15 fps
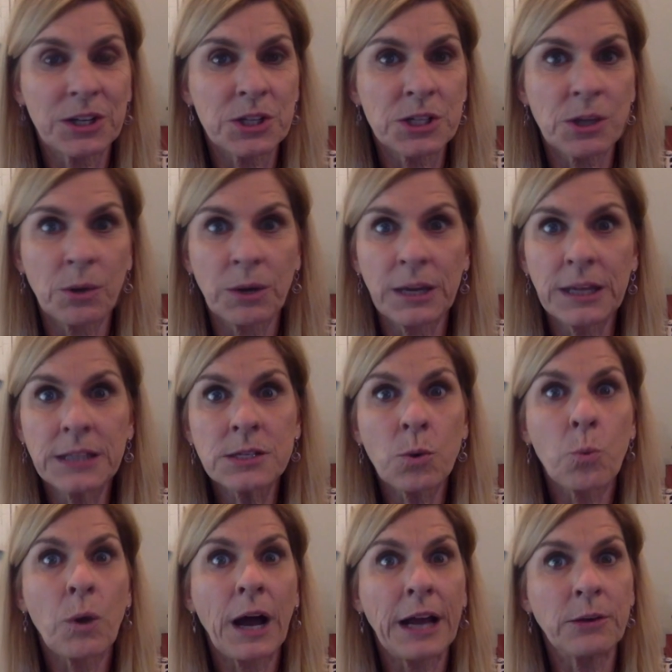So it's a
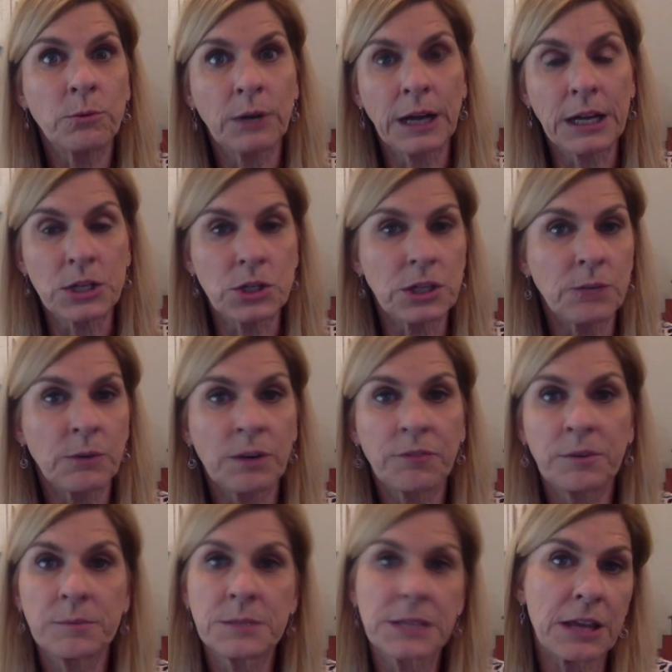wide range, anywhere
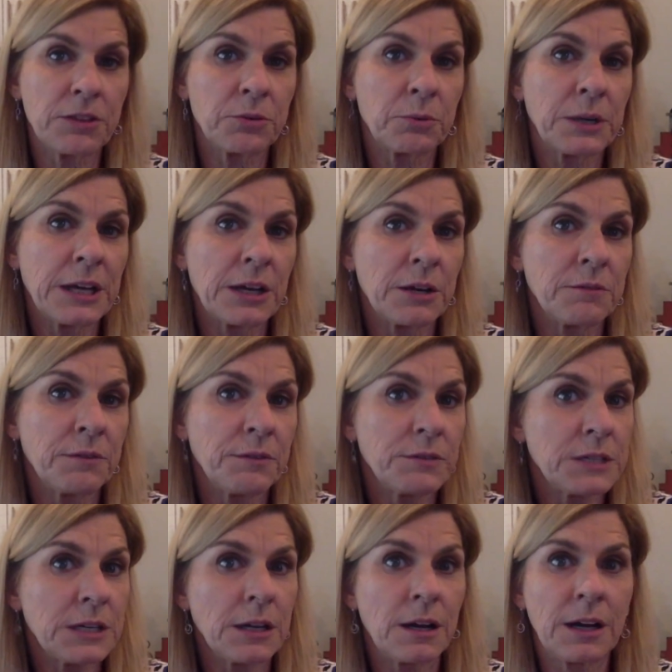from say
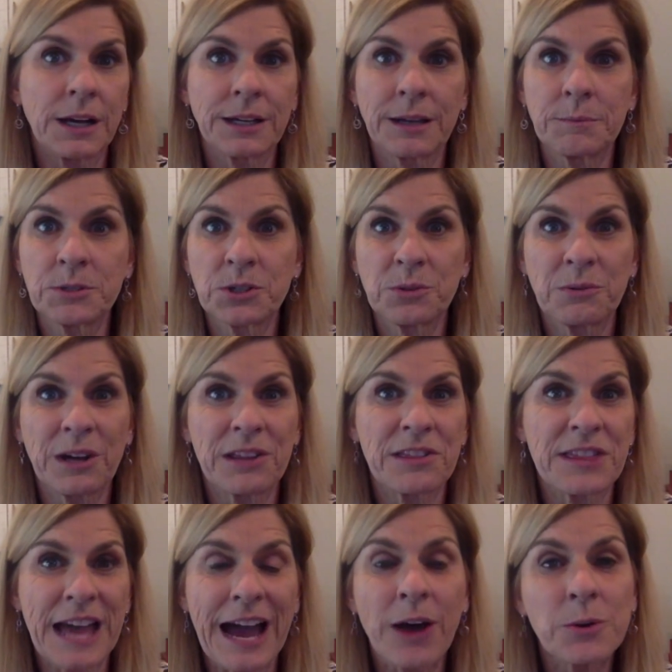350 on up to
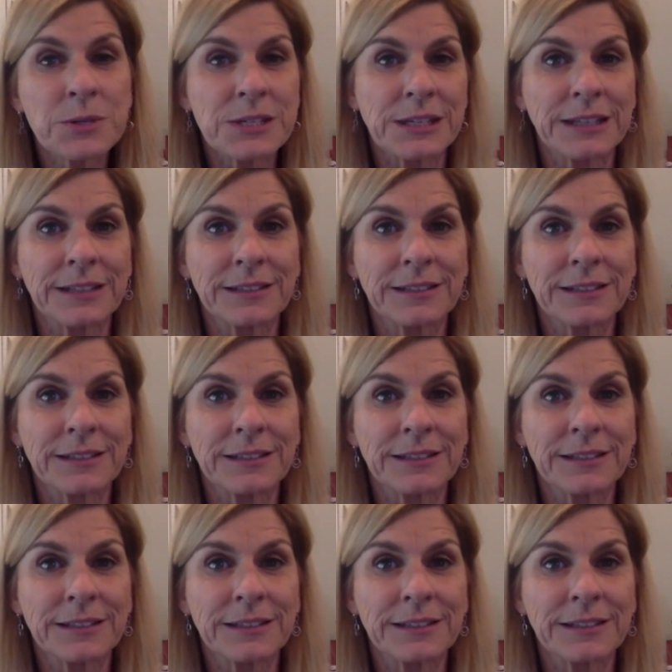1,000,